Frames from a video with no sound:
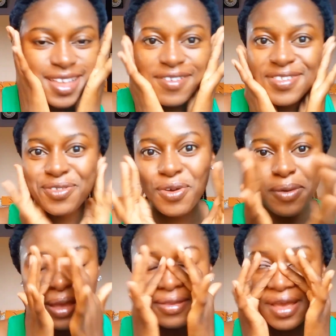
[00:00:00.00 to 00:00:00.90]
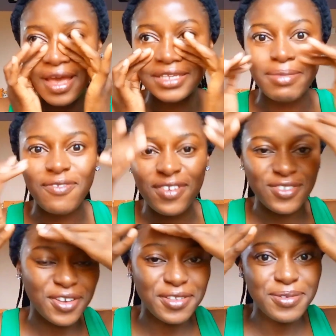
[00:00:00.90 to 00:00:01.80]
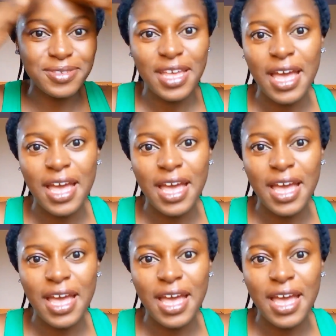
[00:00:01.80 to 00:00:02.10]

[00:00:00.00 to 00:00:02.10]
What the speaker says: There is no white cast. My face just looks